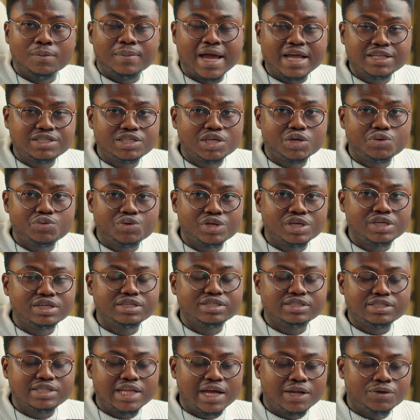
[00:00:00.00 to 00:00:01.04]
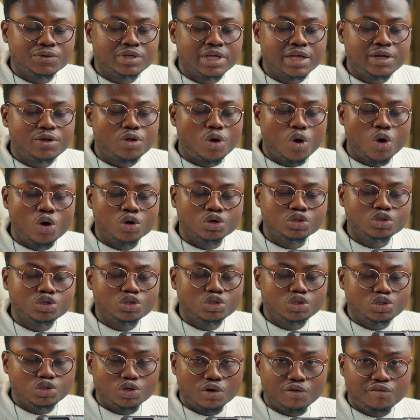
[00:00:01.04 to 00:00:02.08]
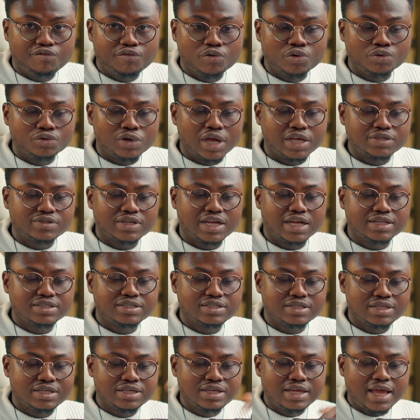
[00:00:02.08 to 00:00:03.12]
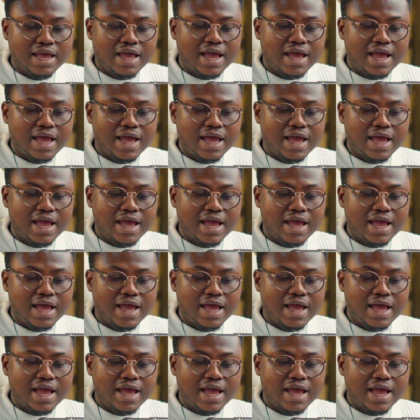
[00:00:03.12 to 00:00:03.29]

itelRing downloaded on your phone. As you can see,